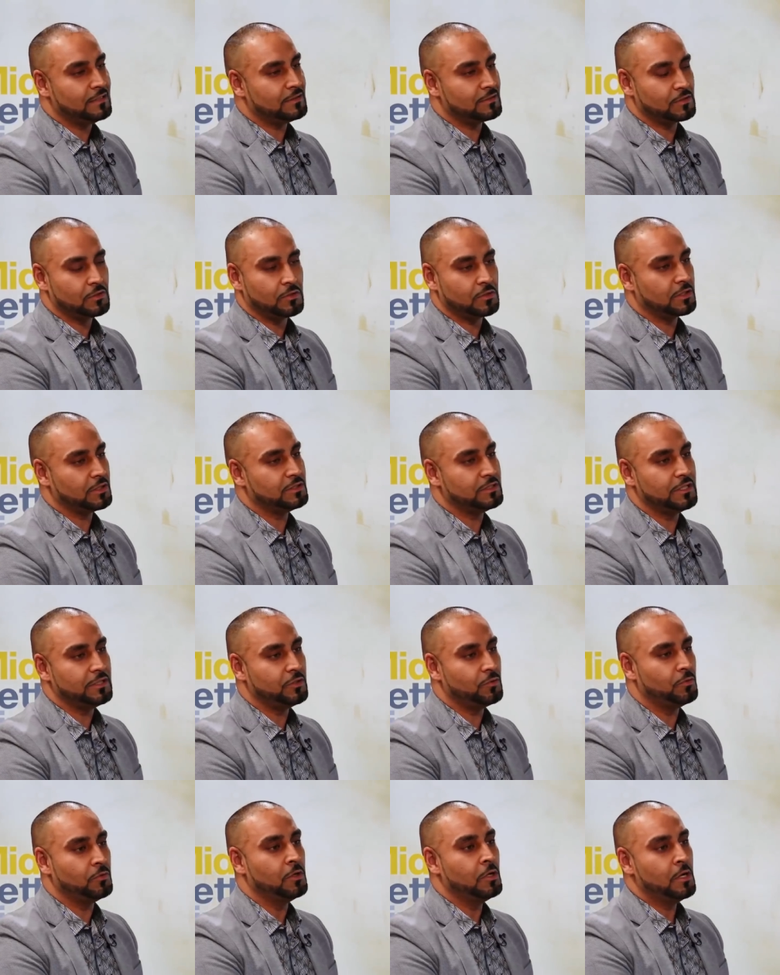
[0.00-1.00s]
is going to
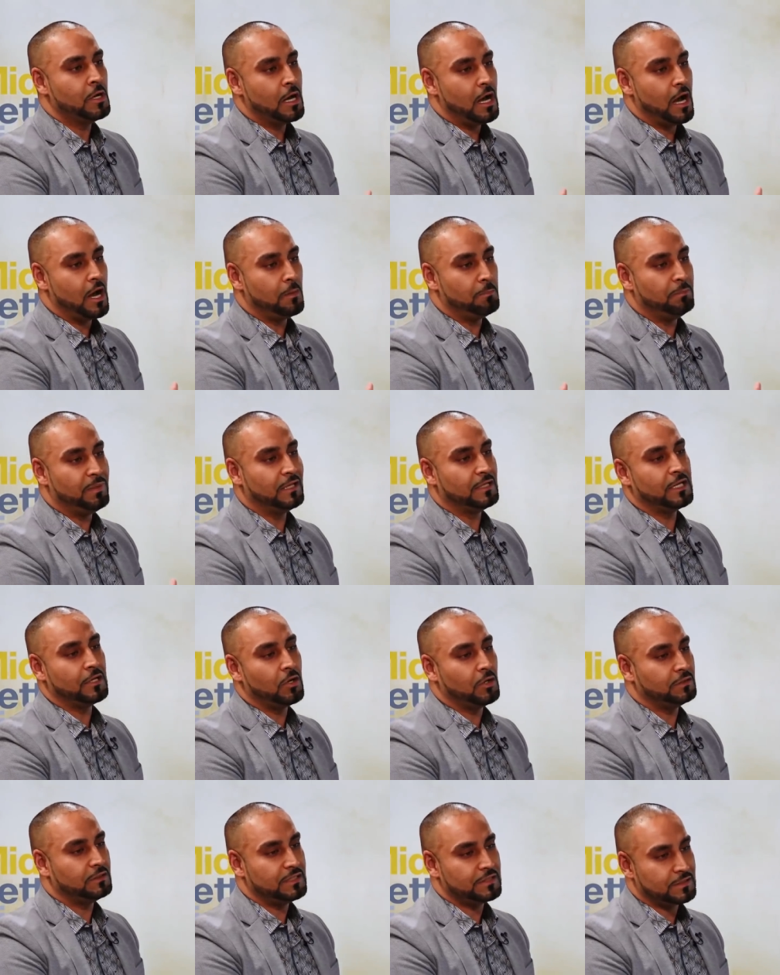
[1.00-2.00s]
continue uh, building
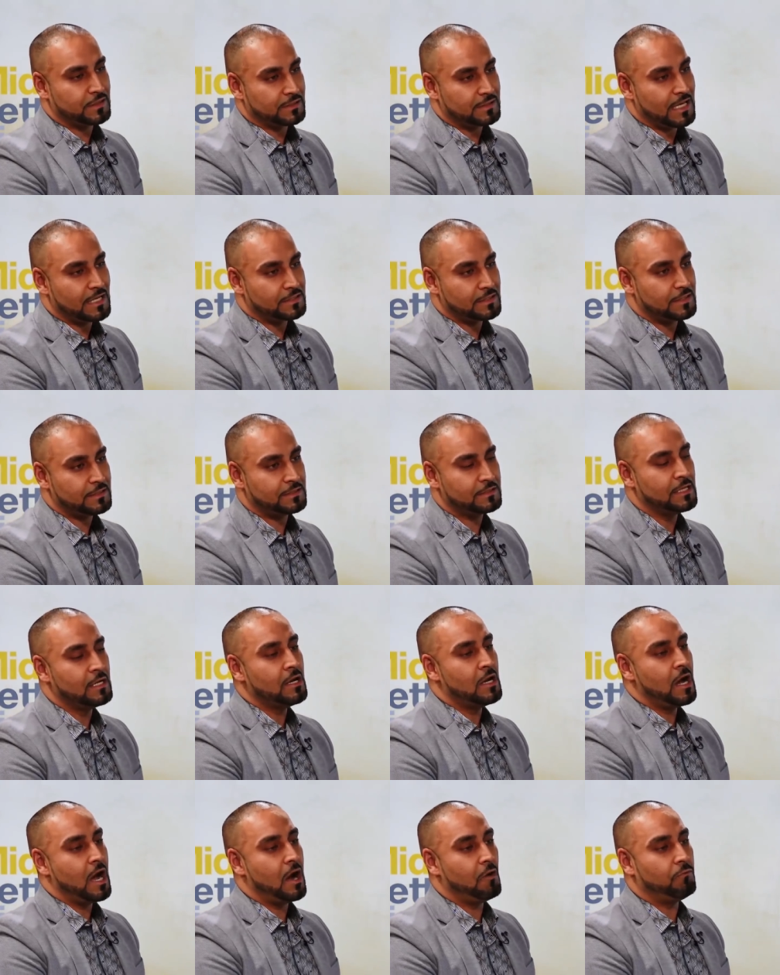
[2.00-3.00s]
on these successes.
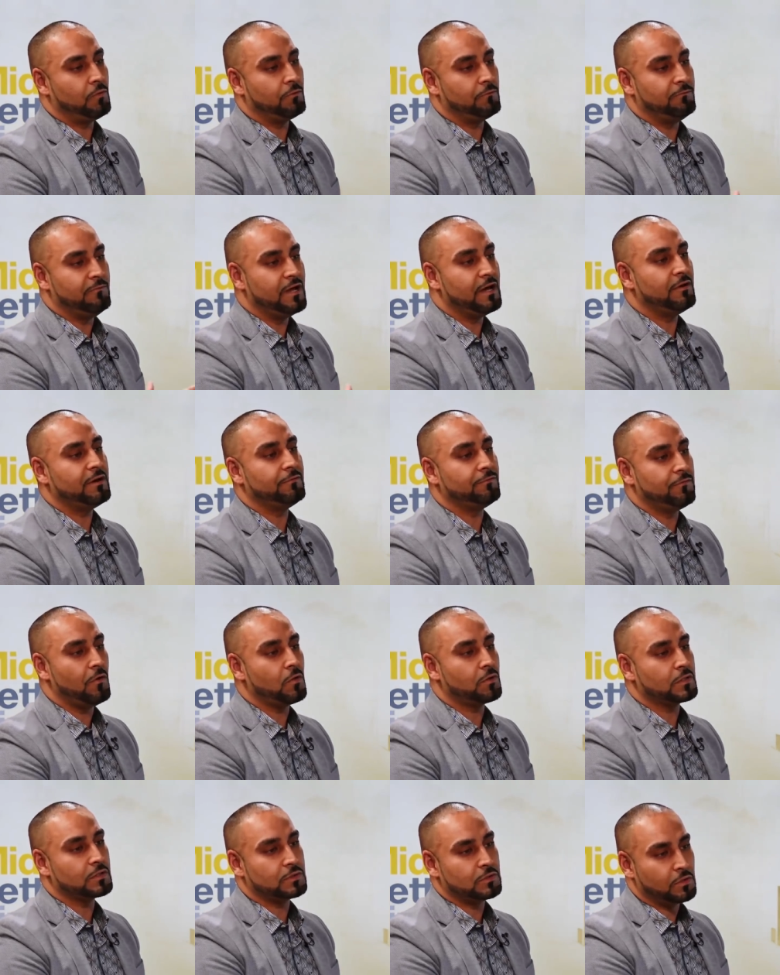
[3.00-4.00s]
Uh, we're very
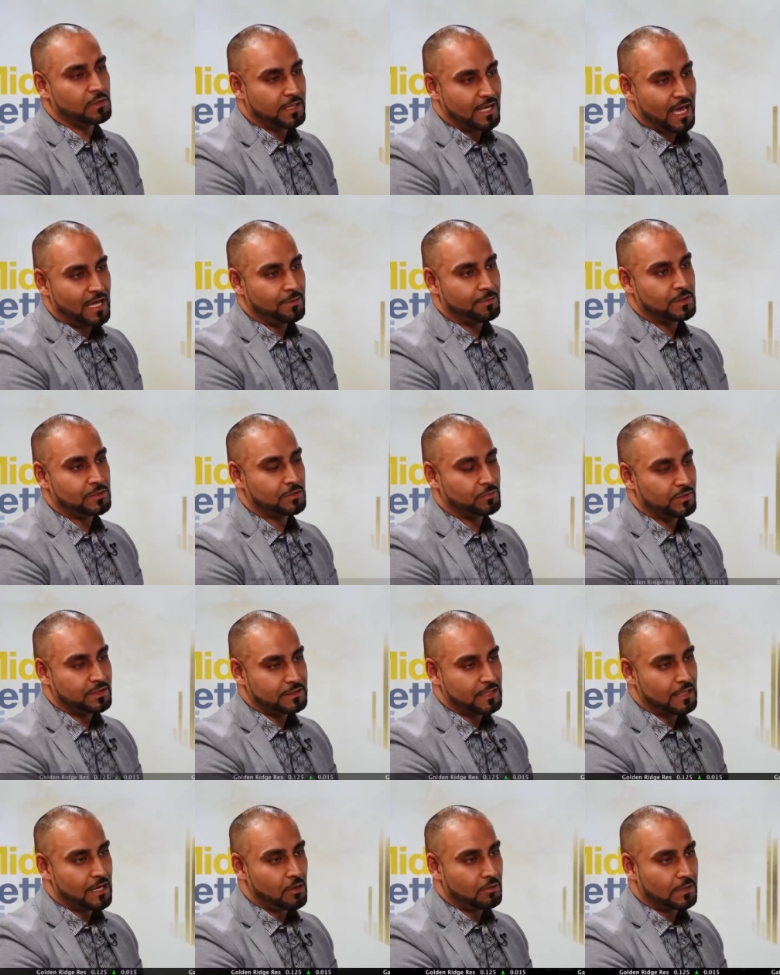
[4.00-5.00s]
focused on cannabis
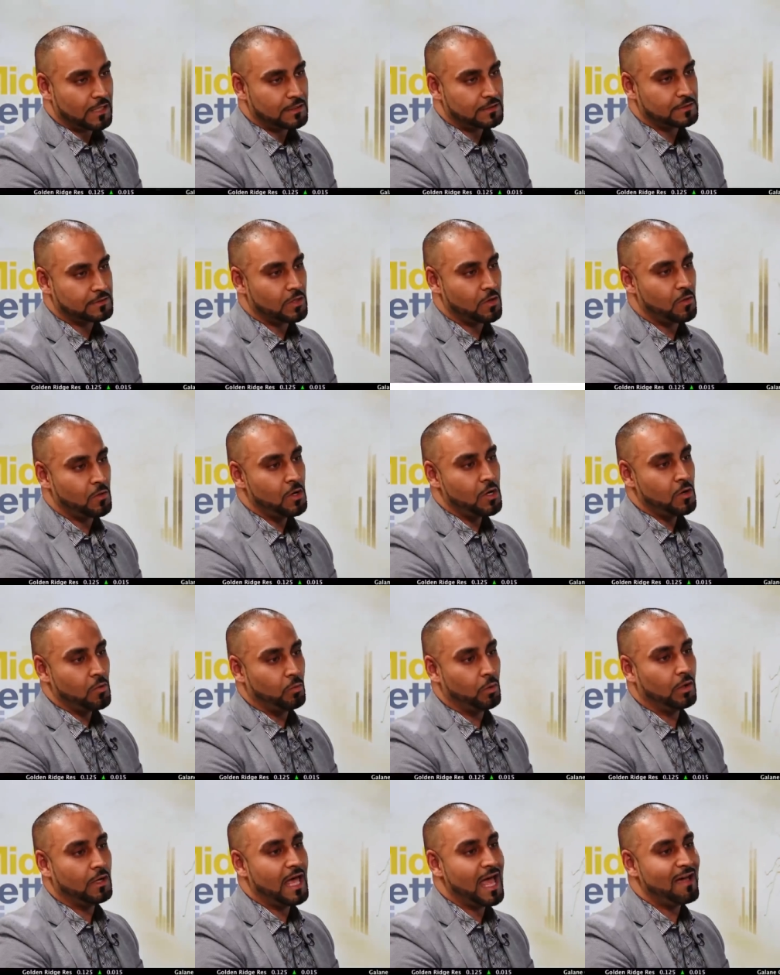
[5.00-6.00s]
retail outlets, so
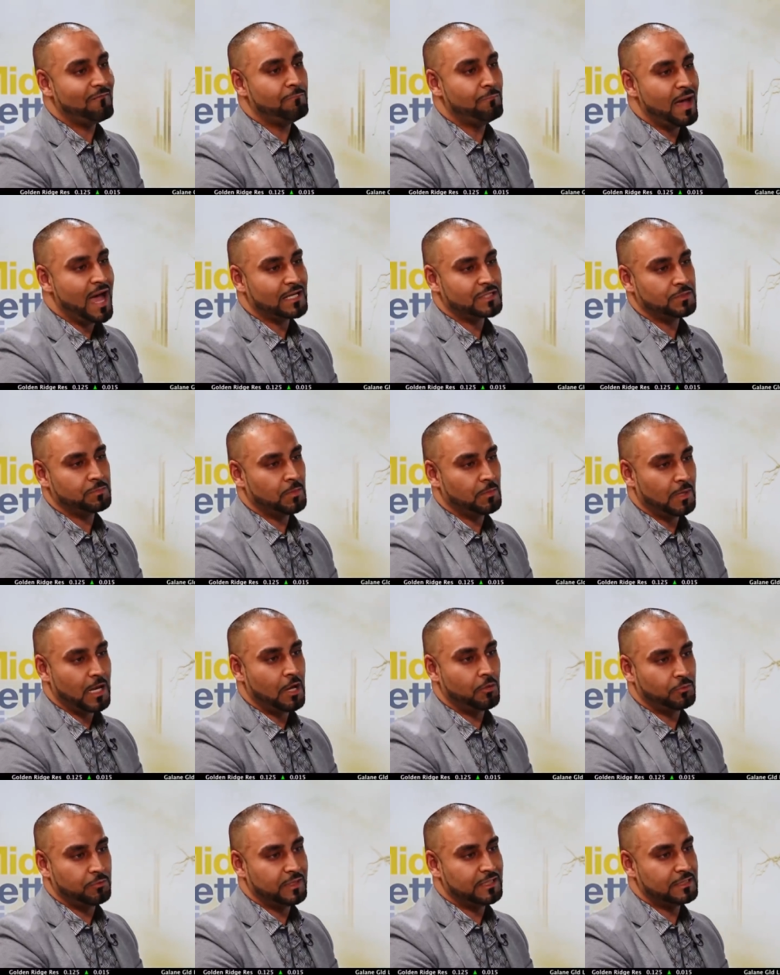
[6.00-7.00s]
we'll have maximum
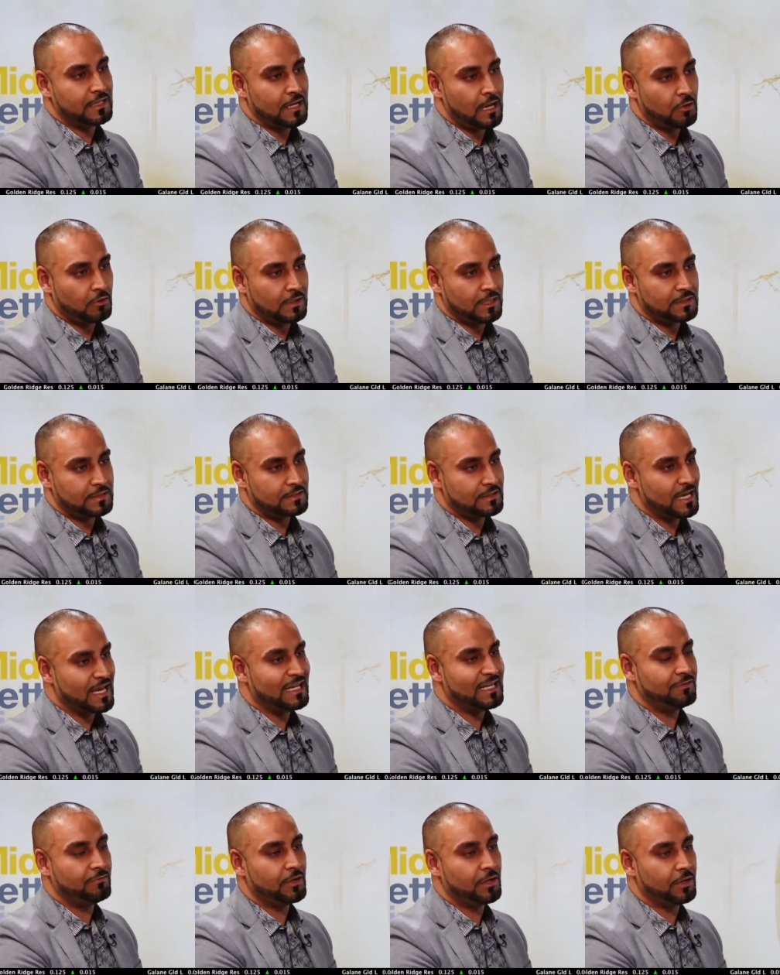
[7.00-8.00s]
allowed retail outlets
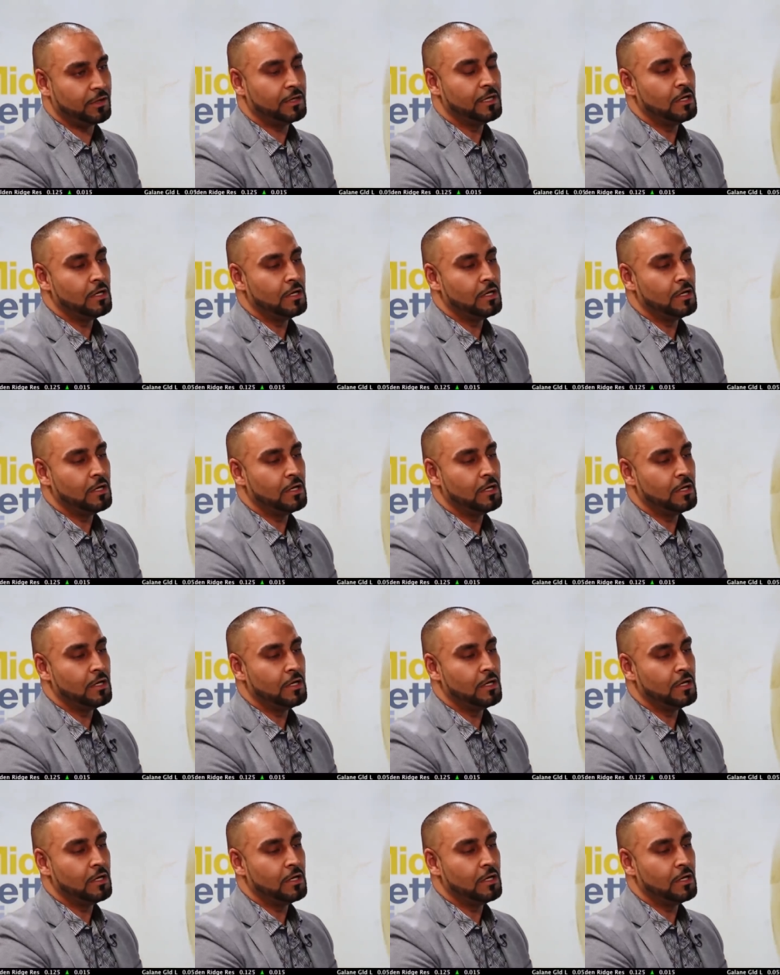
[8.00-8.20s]
anywhere